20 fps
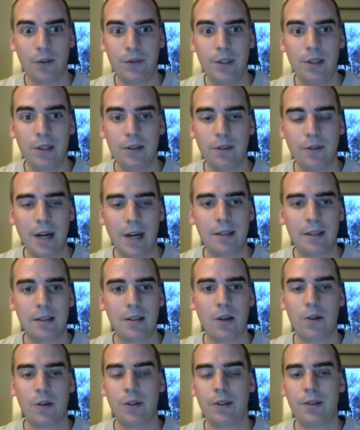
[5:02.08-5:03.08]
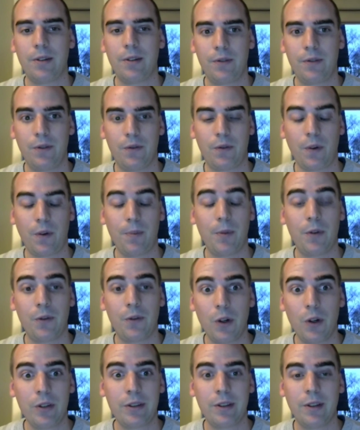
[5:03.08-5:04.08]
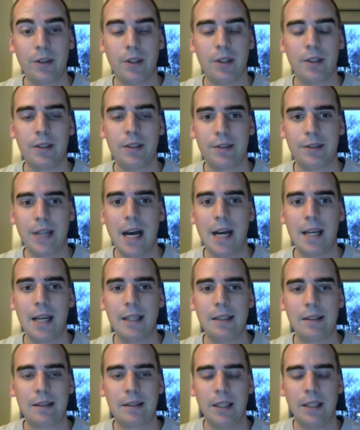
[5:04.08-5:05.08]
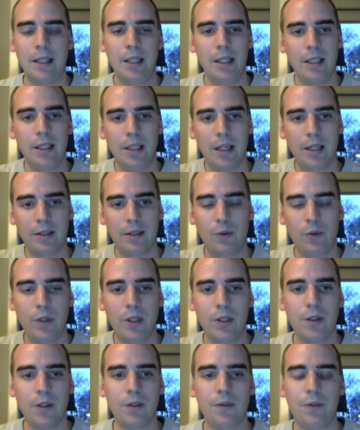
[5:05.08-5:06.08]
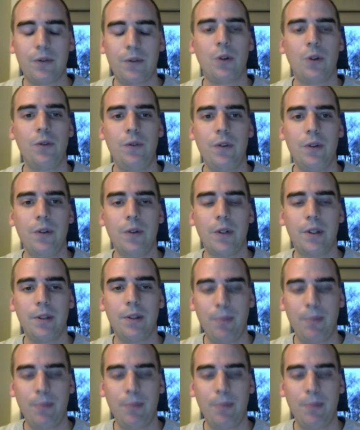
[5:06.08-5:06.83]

of these devices are from the first designs, as we could view in